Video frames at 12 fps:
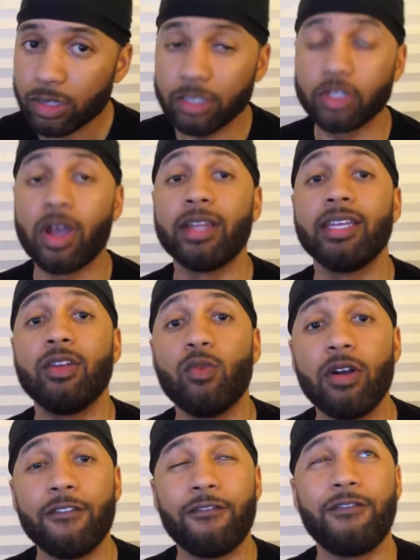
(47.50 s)
Trying to get to
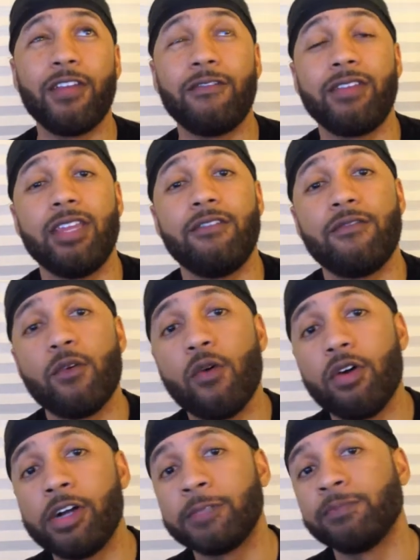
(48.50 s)

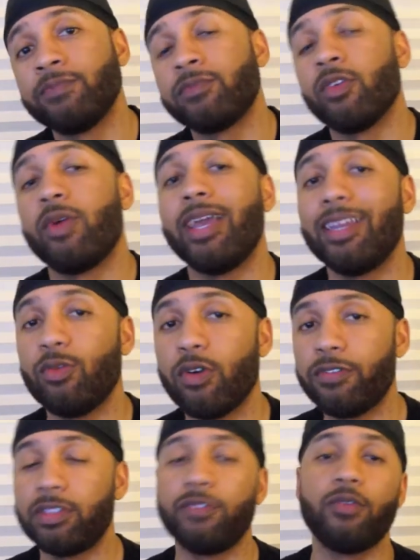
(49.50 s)
154. When I get to
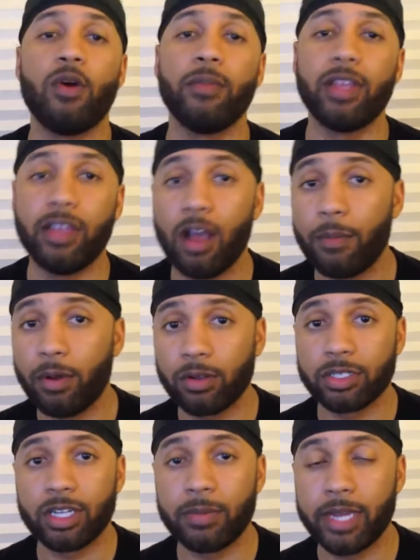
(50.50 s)
154, I'm gonna get y'all a
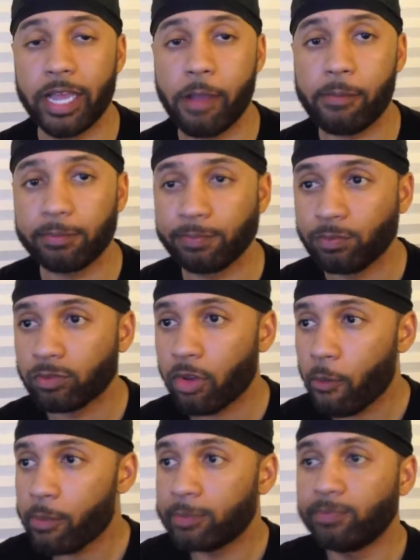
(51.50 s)
posing update.
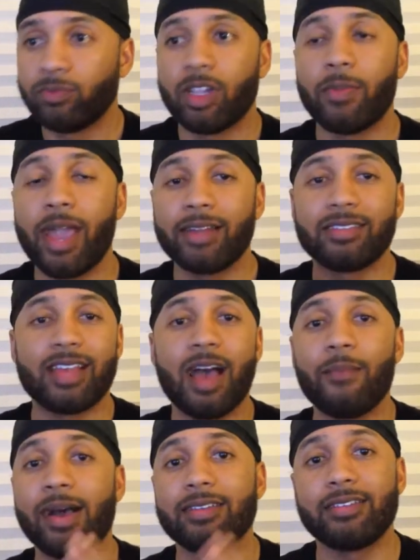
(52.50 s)
I'm gonna have a
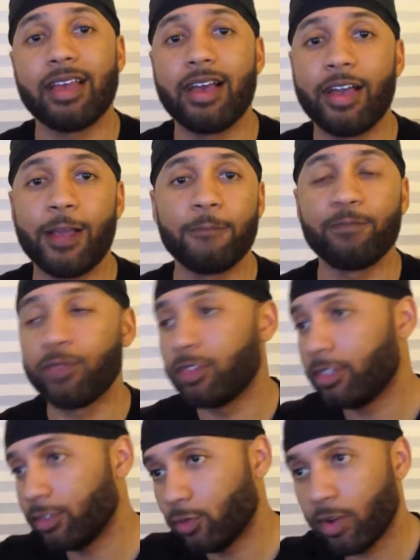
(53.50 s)
side by side
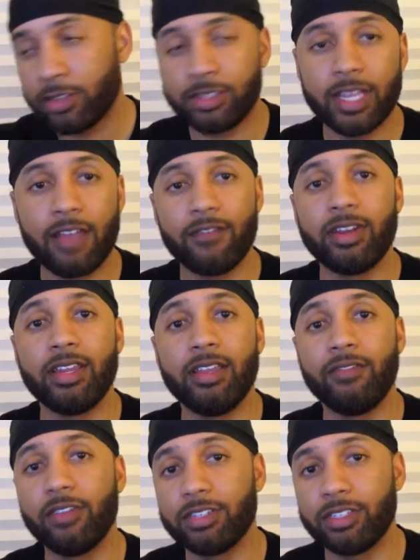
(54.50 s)
170
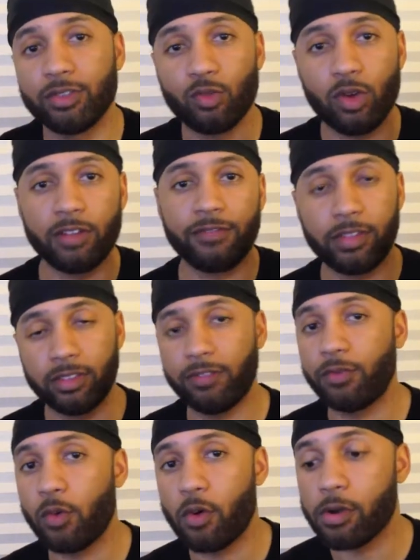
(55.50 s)
versus
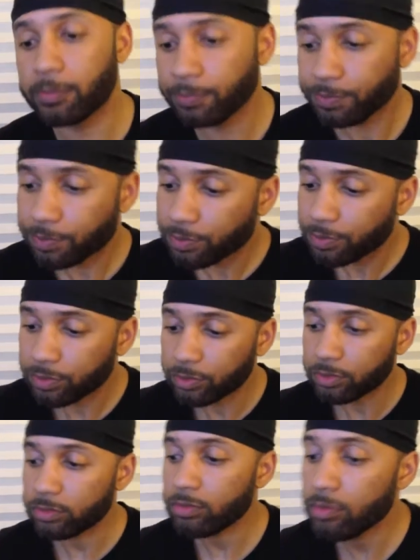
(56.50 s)
154
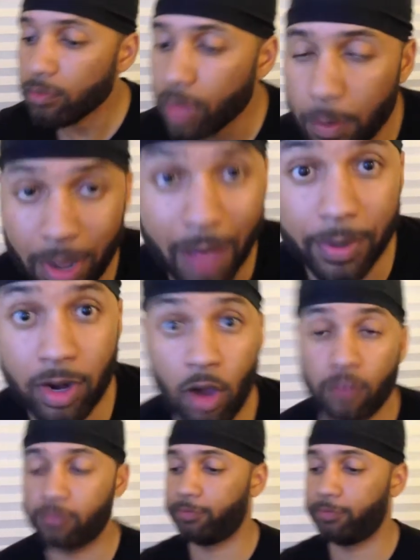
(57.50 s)
popping off.